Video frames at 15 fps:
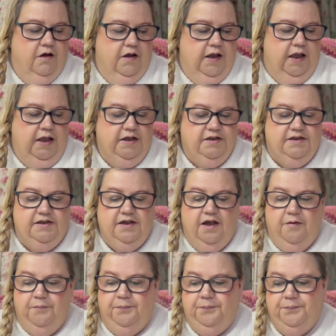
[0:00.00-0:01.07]
It's
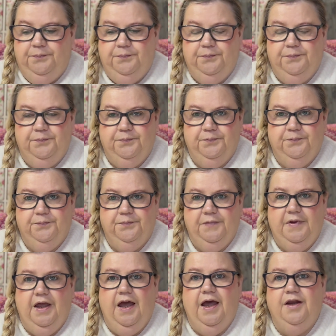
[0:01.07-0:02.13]

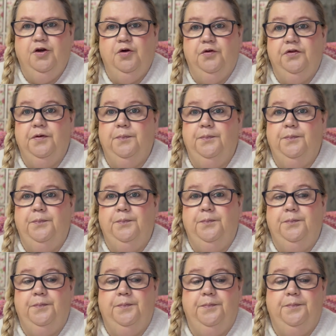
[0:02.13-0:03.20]
yeah, not the
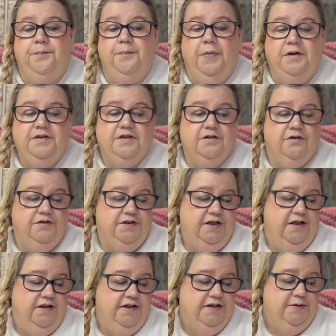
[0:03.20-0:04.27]
most
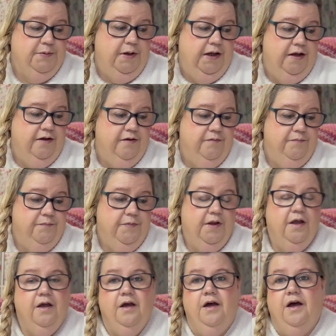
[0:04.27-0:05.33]
content this week.
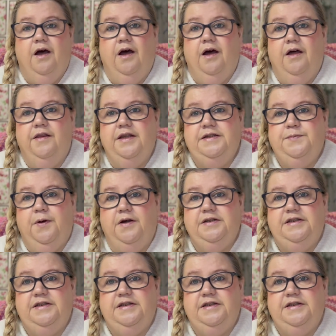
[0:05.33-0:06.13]
This part's